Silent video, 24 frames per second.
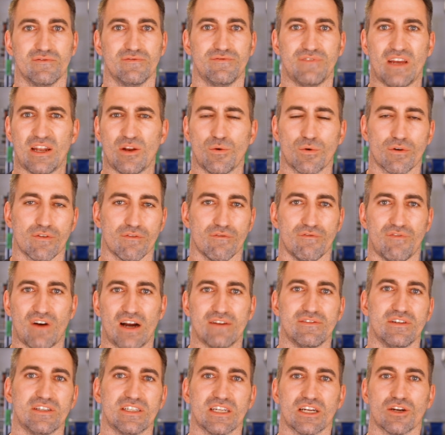anywhere from 5
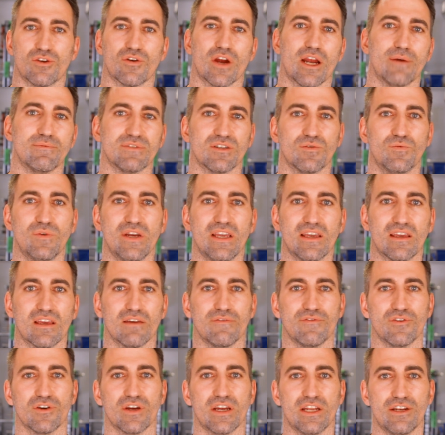to 10 grams a week
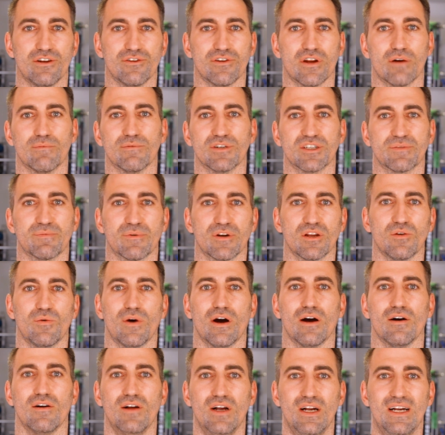if you're hitting your numbers pretty
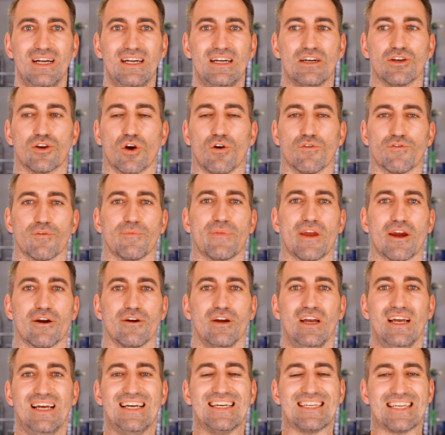well. Go from there,
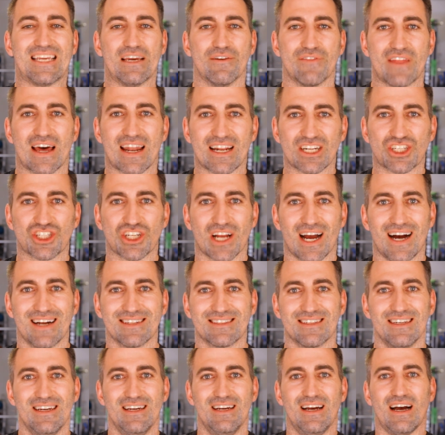give that a
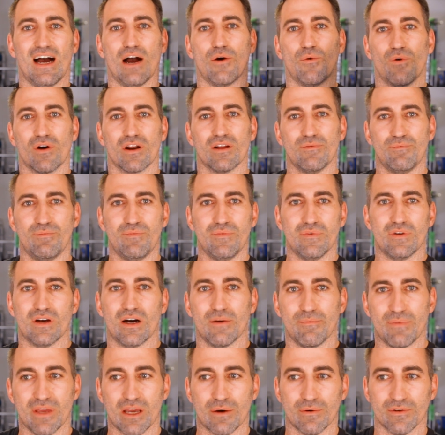shot. I wanna
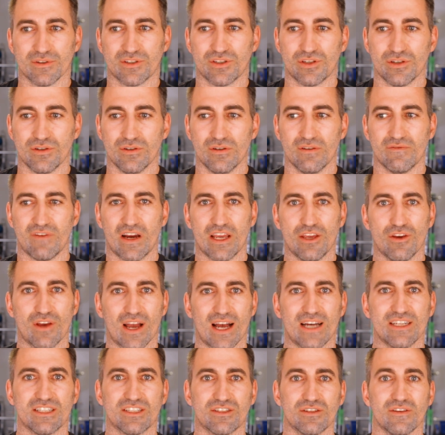be able to invite you
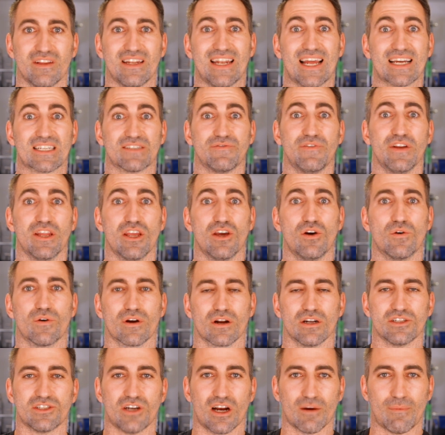guys to the next video. We're
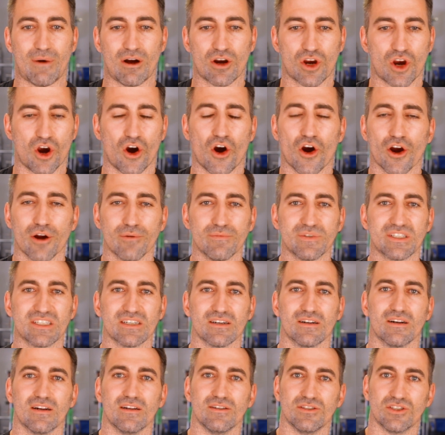gonna talk about carbs. I'm
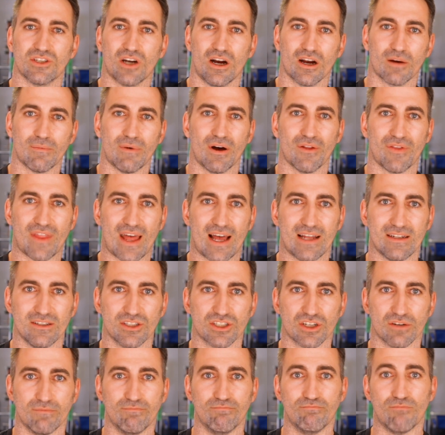gonna talk about that
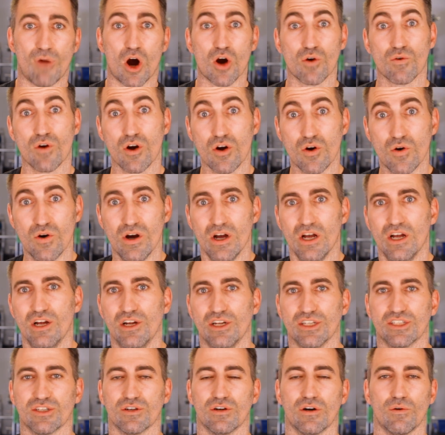tomorrow.
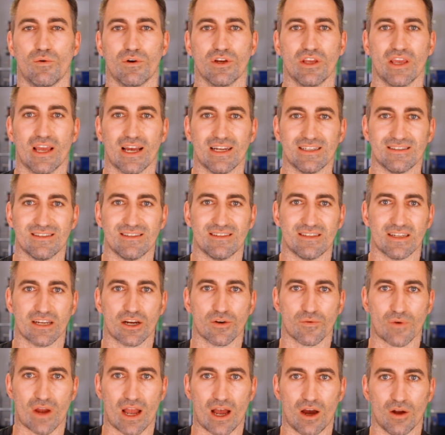So I want you guys to stick
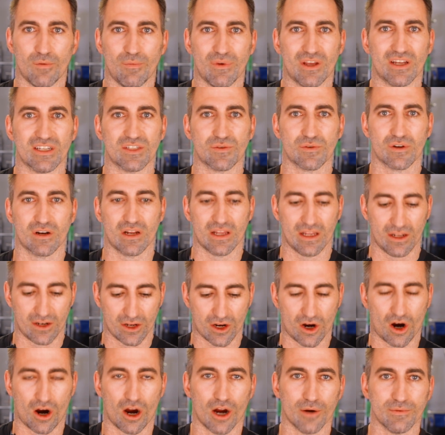around, because we're gonna get into
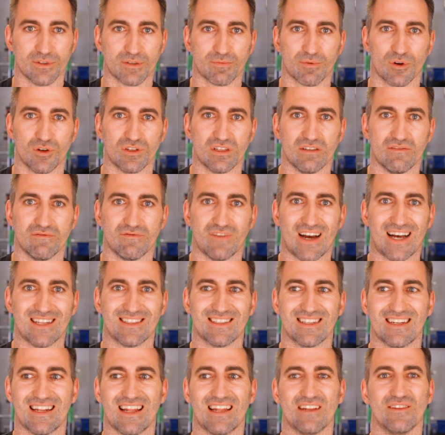carbs, protein, fats,
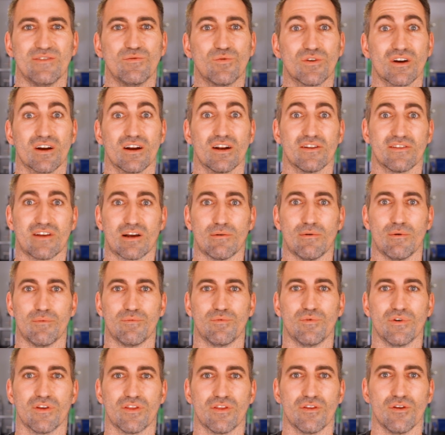and then we're gonna come up
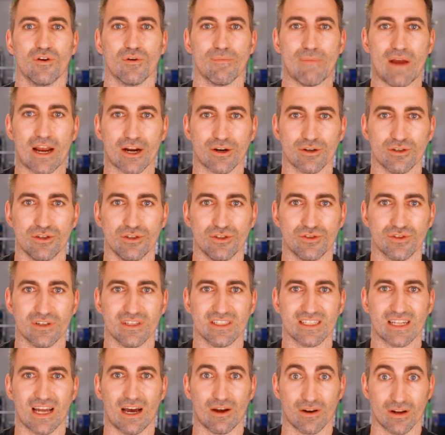with your
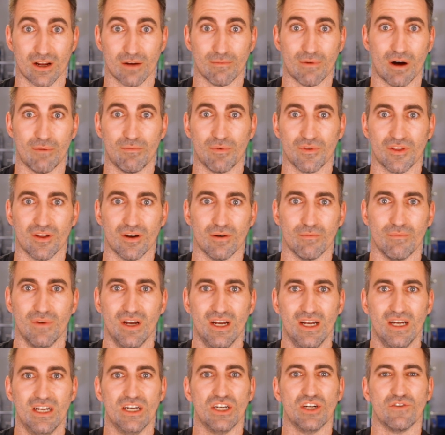macronutrients, how to come up with them
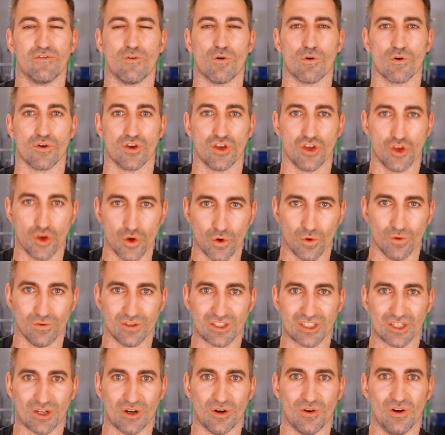for you.
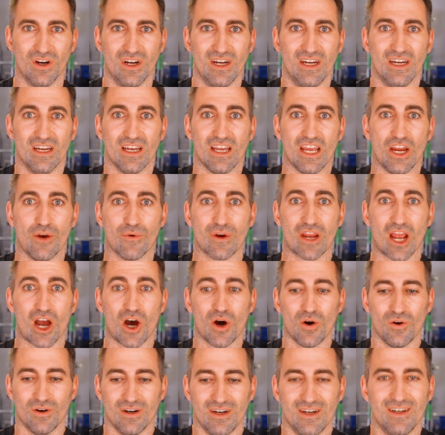So here we
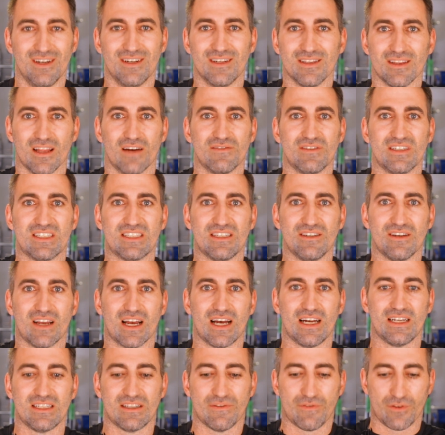go. Love to see you
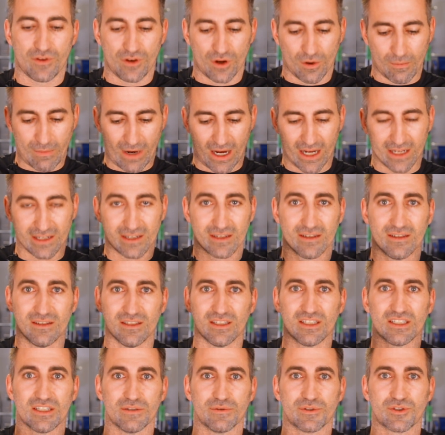guys. If you don't mind,
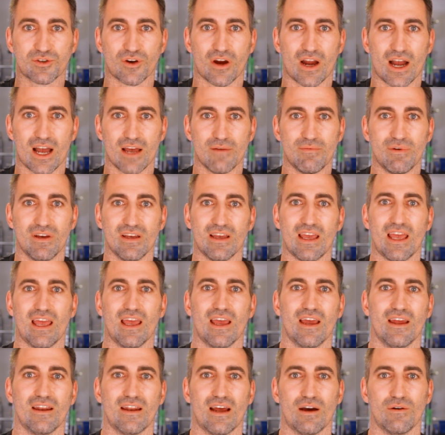subscribe,
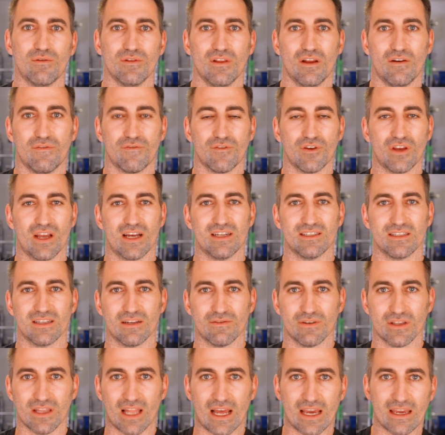and I would love for you guys to give
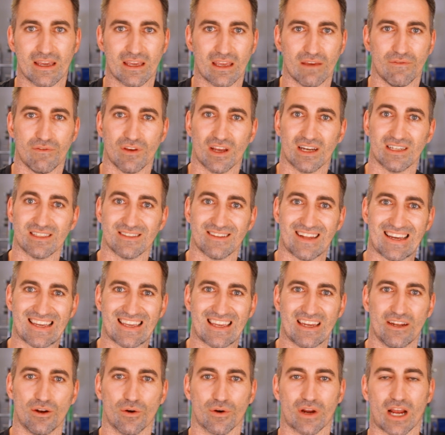a like if you guys like
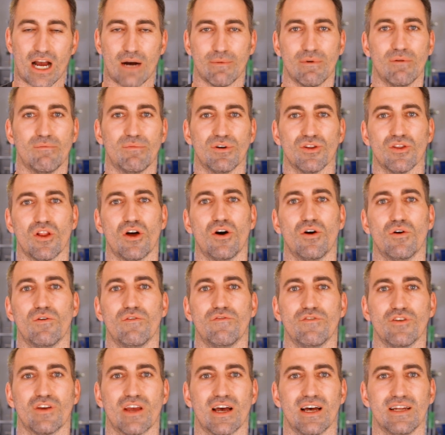it, or comment below
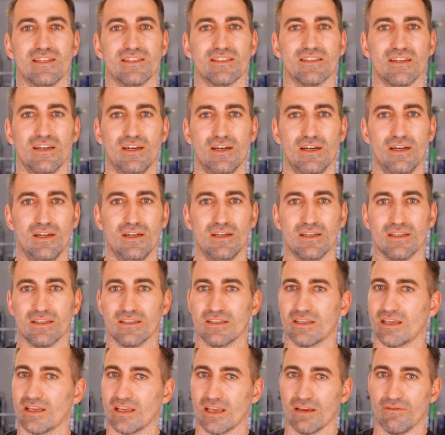if you guys
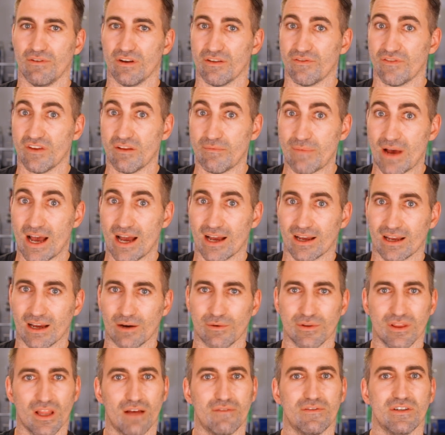can give any feedback. I
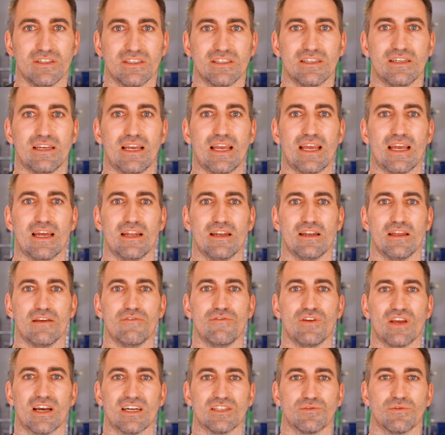would love it. And if
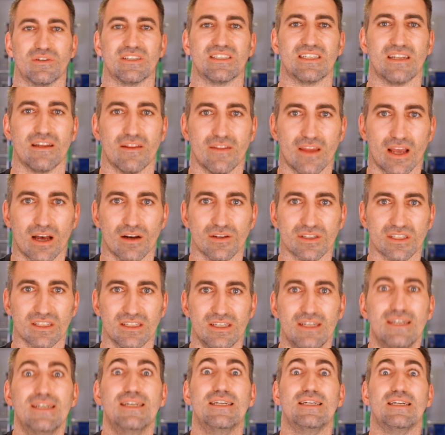you guys want to see anything else,
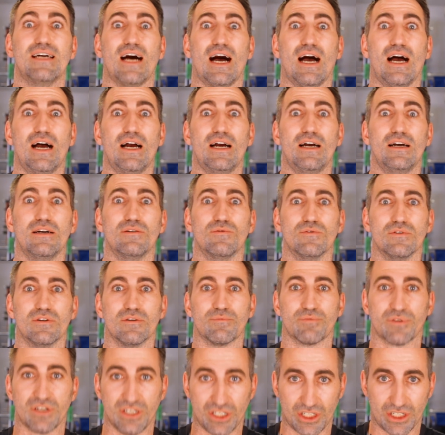I would
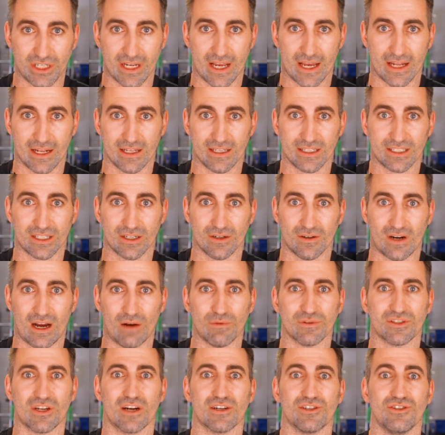appreciate it. So I
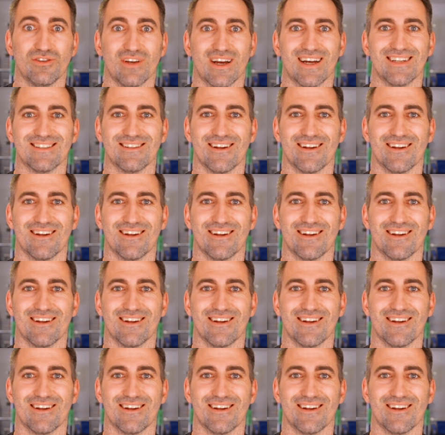will talk to you guys